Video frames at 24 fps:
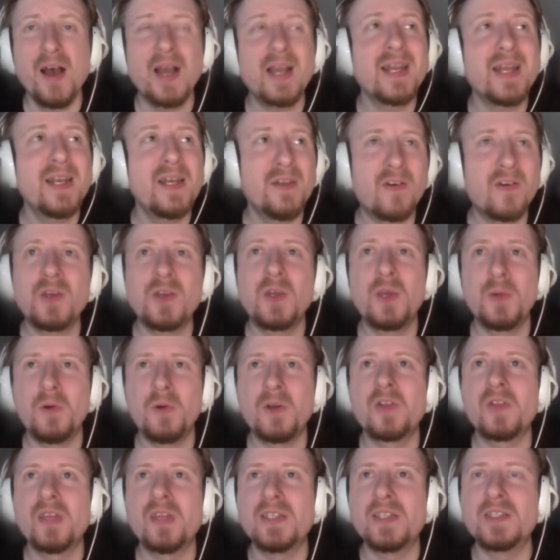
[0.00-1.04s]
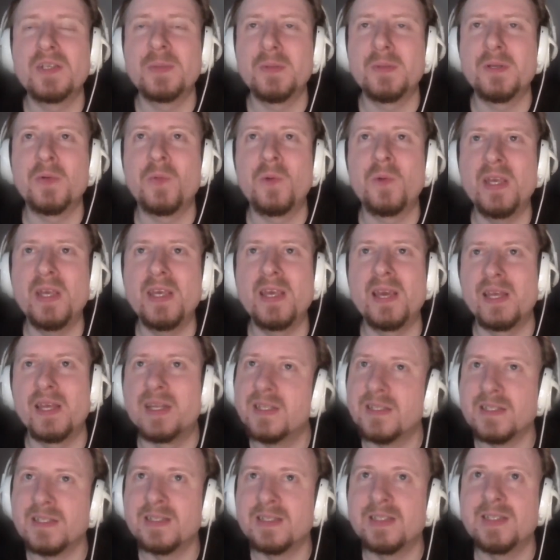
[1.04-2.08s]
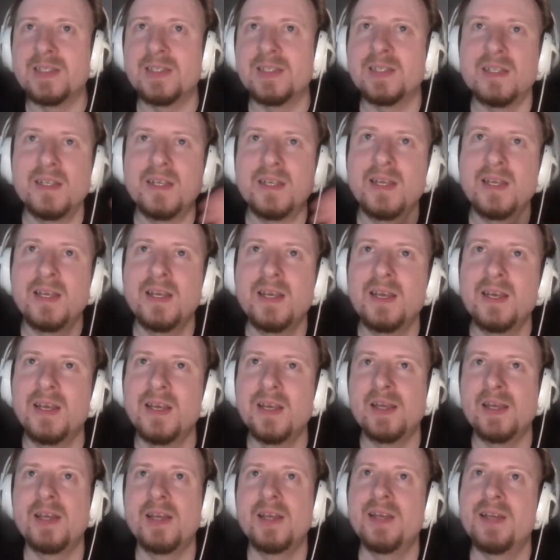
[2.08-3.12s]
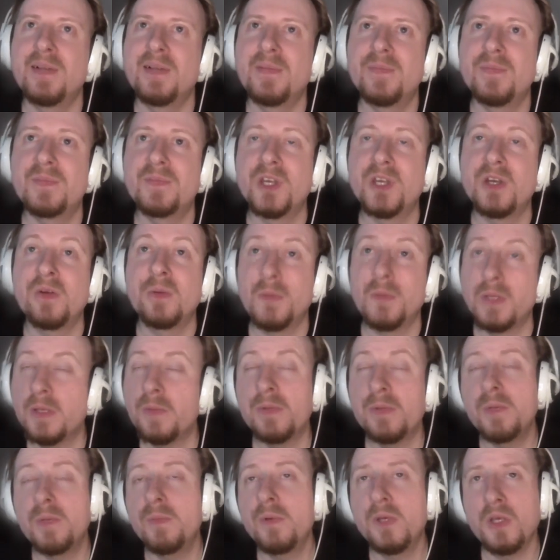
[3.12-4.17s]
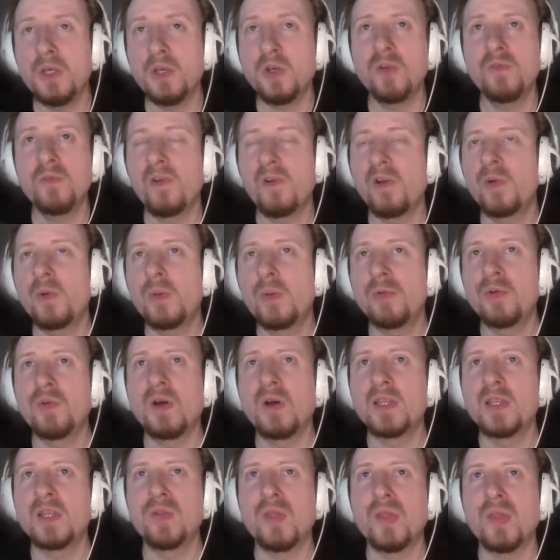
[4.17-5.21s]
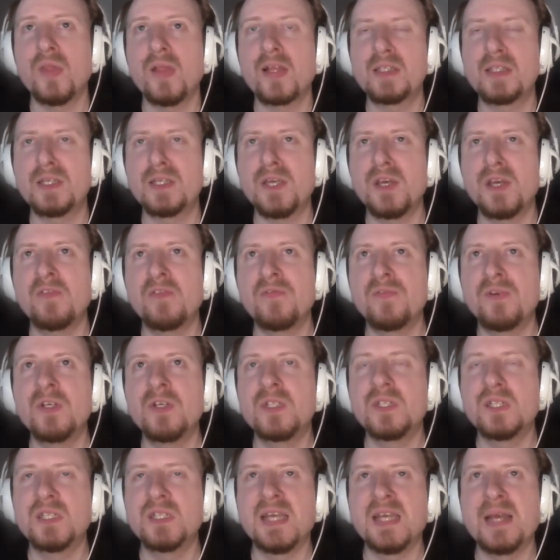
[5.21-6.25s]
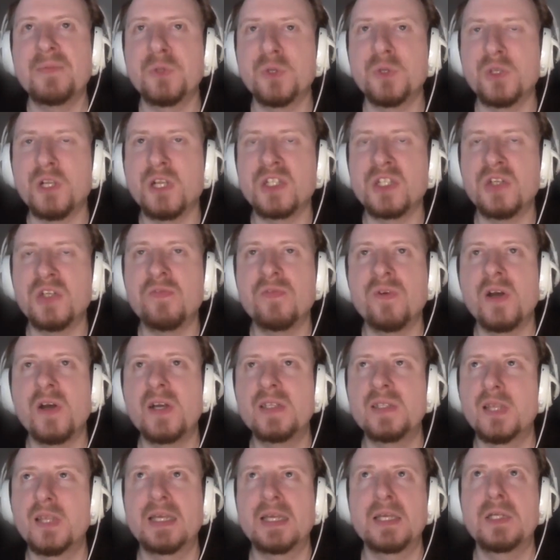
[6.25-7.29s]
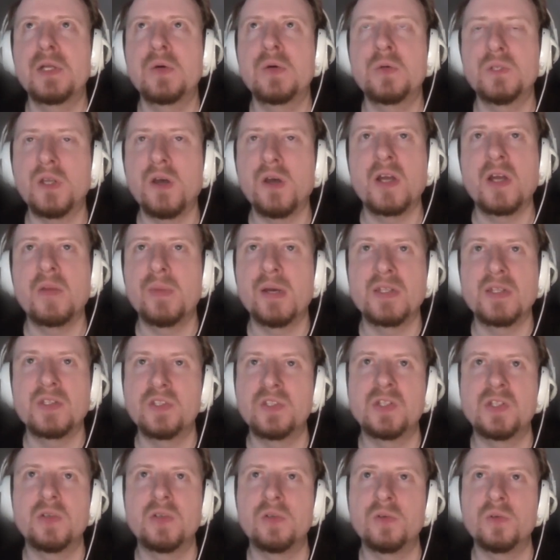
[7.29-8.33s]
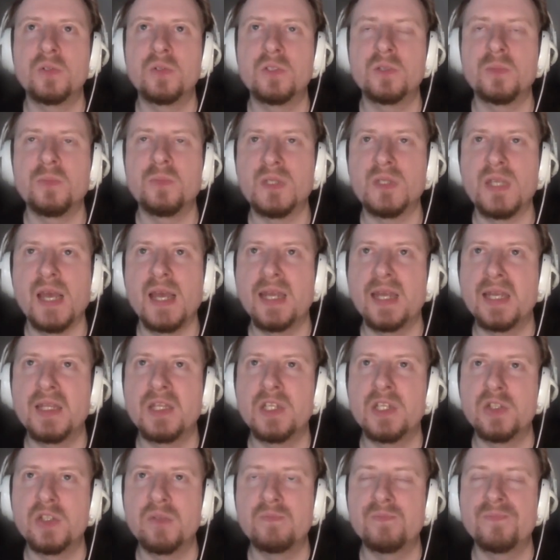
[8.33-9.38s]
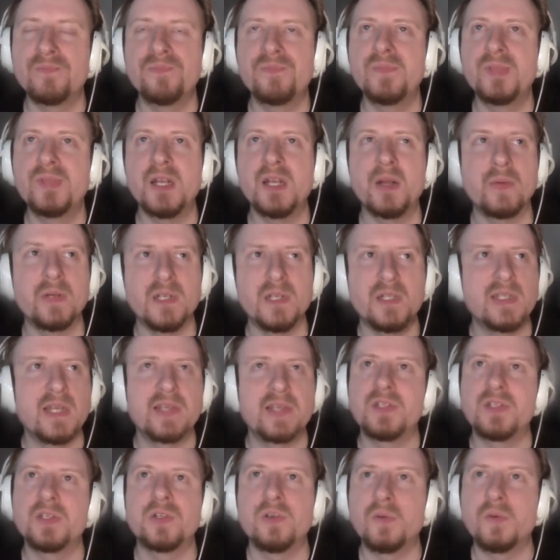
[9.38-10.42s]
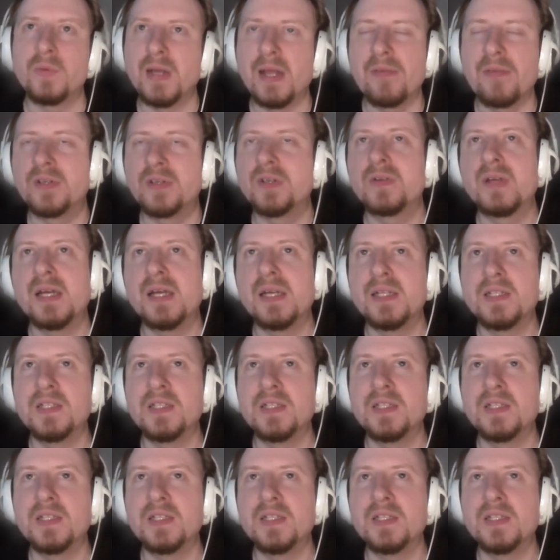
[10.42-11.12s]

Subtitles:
I can knock you one of these up in a weekend. So you could very well be right there. That's like her first attempt, or like she finds like an old Iron Man suit or some tech in a desert or whatever, and